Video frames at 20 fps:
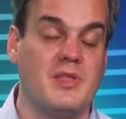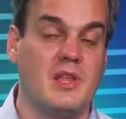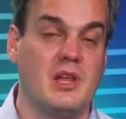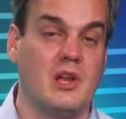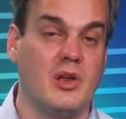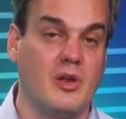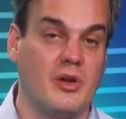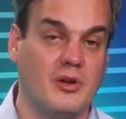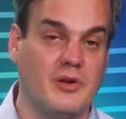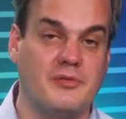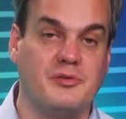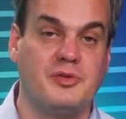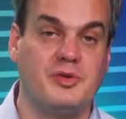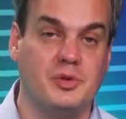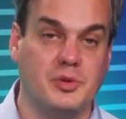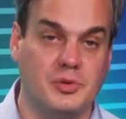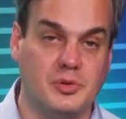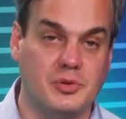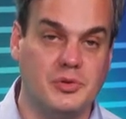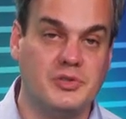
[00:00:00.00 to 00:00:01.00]
a lot of
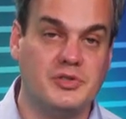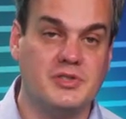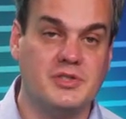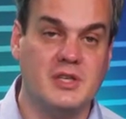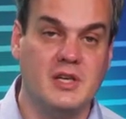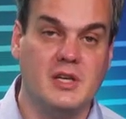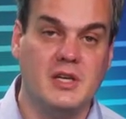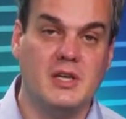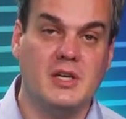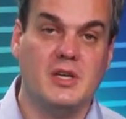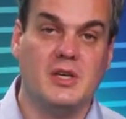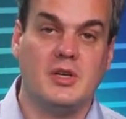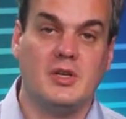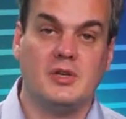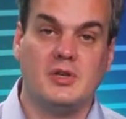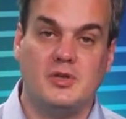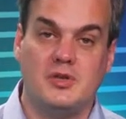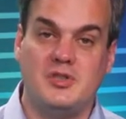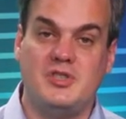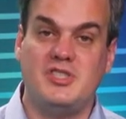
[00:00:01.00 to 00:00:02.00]
tools
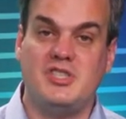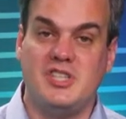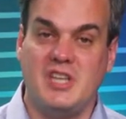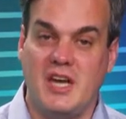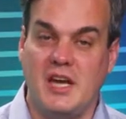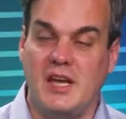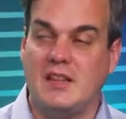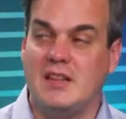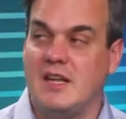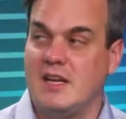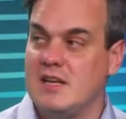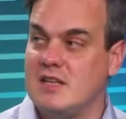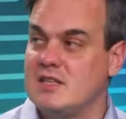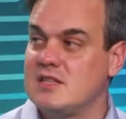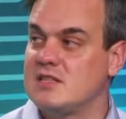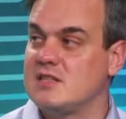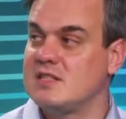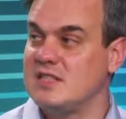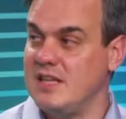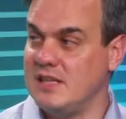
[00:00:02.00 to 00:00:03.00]
to check that it's
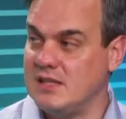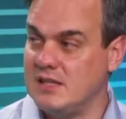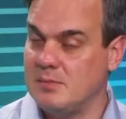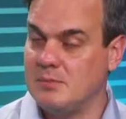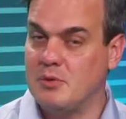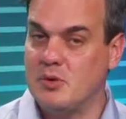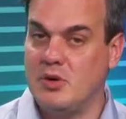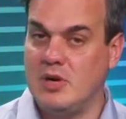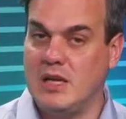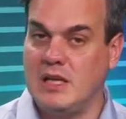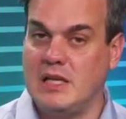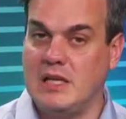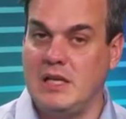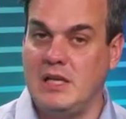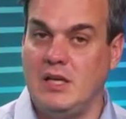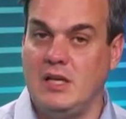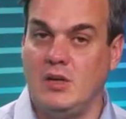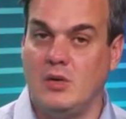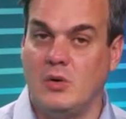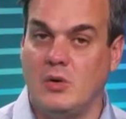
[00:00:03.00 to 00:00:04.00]
set up
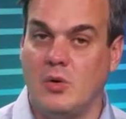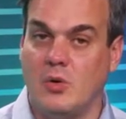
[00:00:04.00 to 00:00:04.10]
correctly,